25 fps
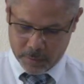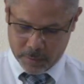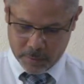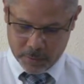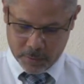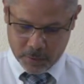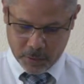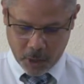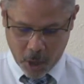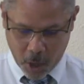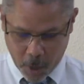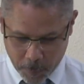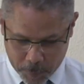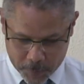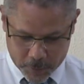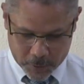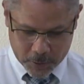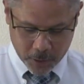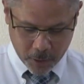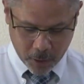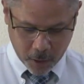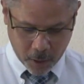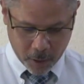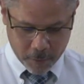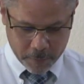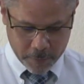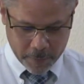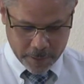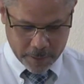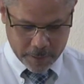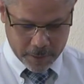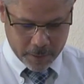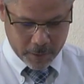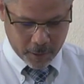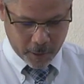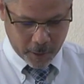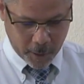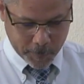The opposite of
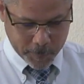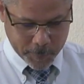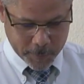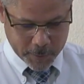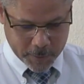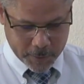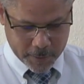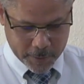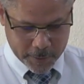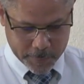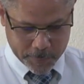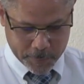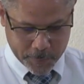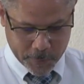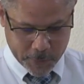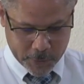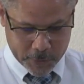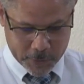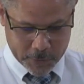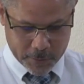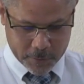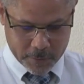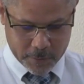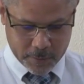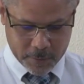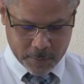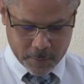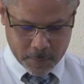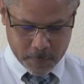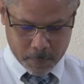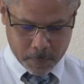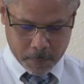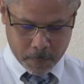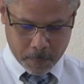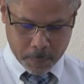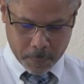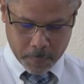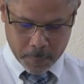an obstinate person.
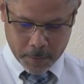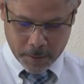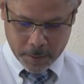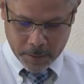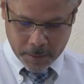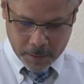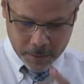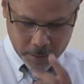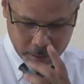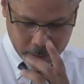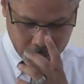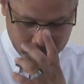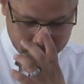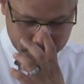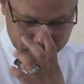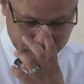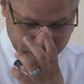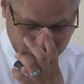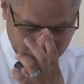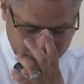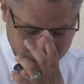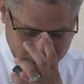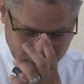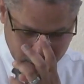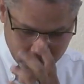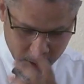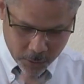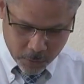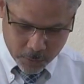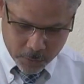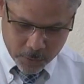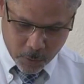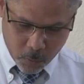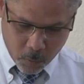In Plato, the